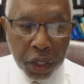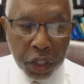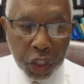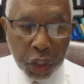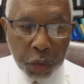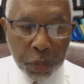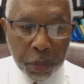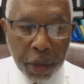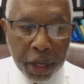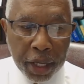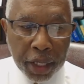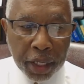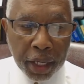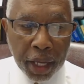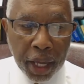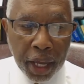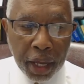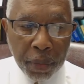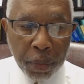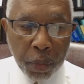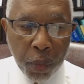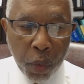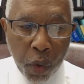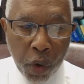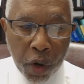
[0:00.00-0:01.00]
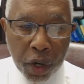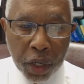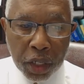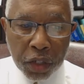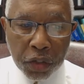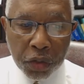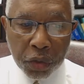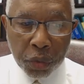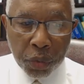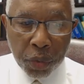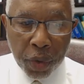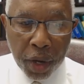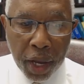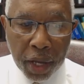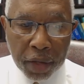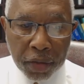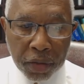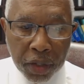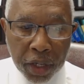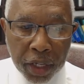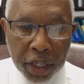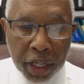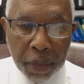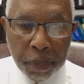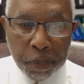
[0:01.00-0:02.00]
to make a warrantless
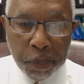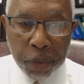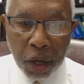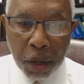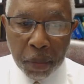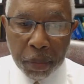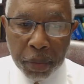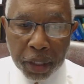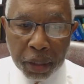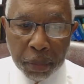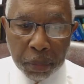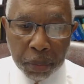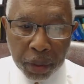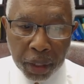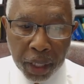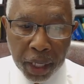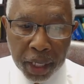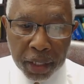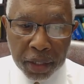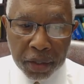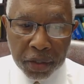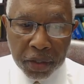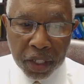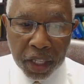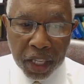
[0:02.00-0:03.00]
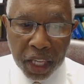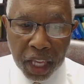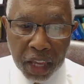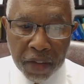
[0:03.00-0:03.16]
arrest in a public place,